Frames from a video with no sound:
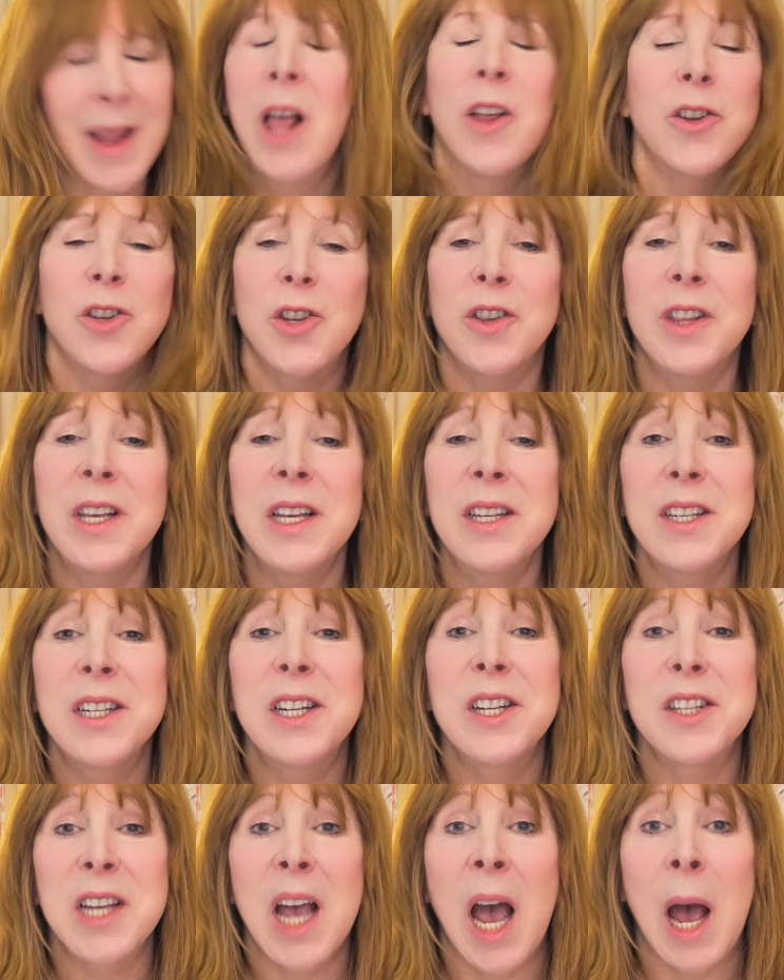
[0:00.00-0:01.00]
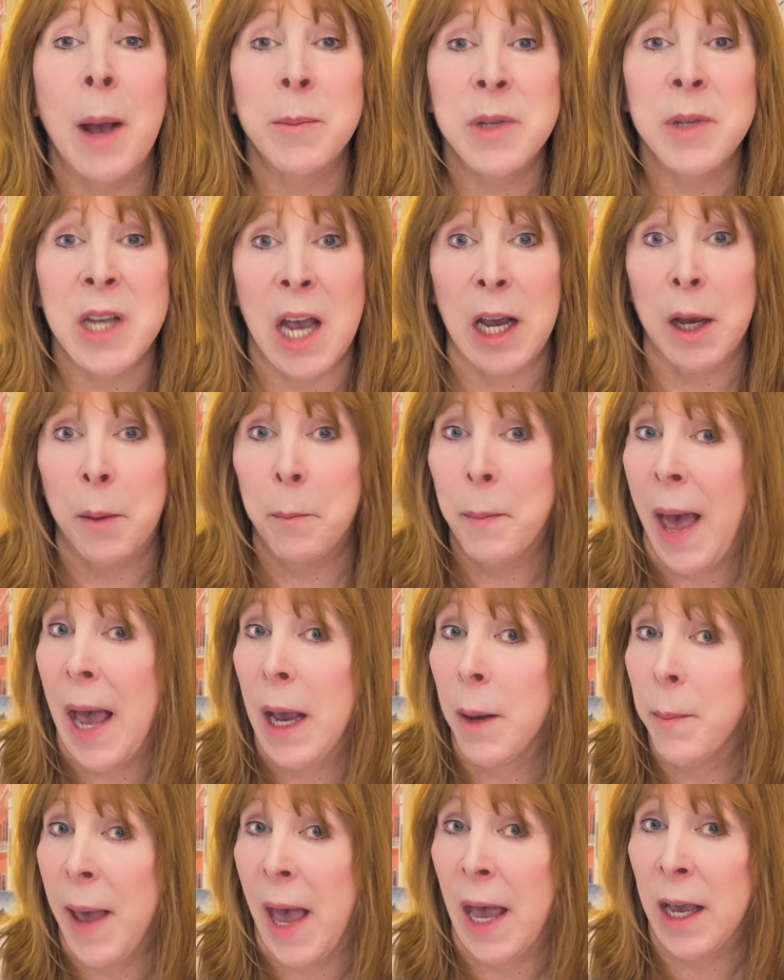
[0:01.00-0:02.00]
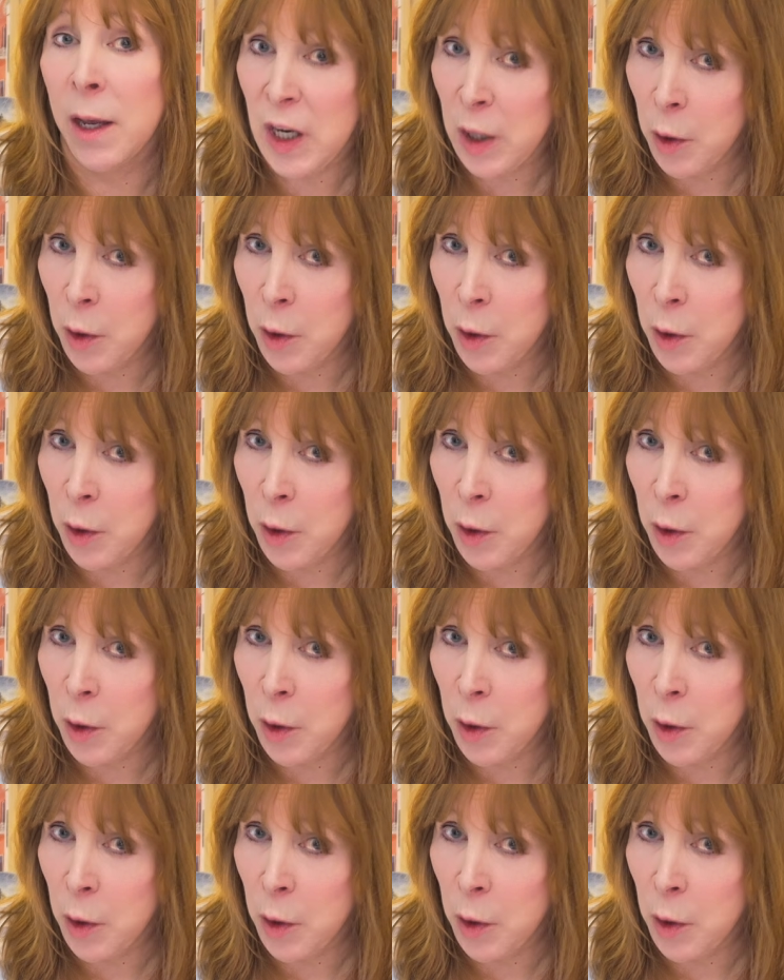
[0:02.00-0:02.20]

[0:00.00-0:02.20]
So these are the Tomtoc Backpack